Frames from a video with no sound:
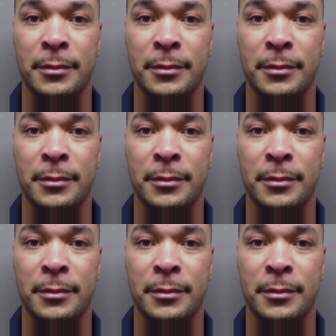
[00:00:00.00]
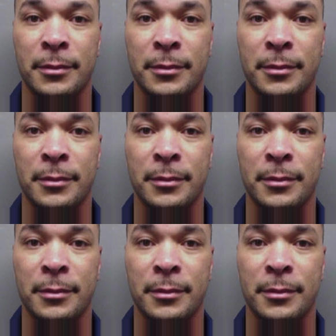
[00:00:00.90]

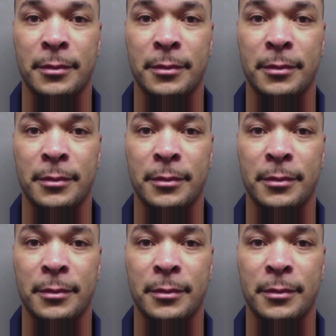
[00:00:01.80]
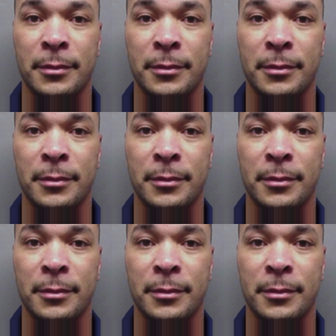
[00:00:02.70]
[no speech]